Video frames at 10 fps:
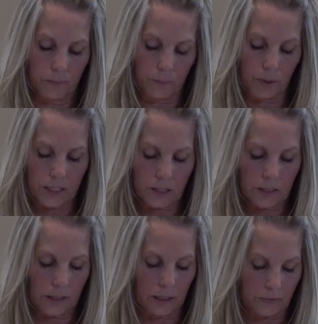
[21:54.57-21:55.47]

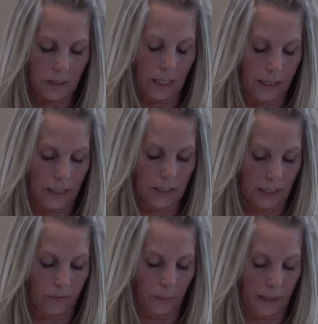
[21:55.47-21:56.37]
precious gifts God has
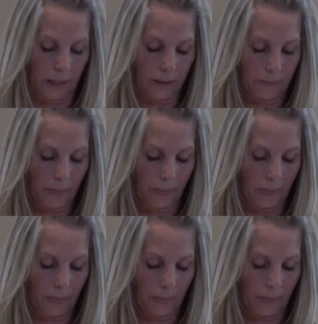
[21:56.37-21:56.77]
given me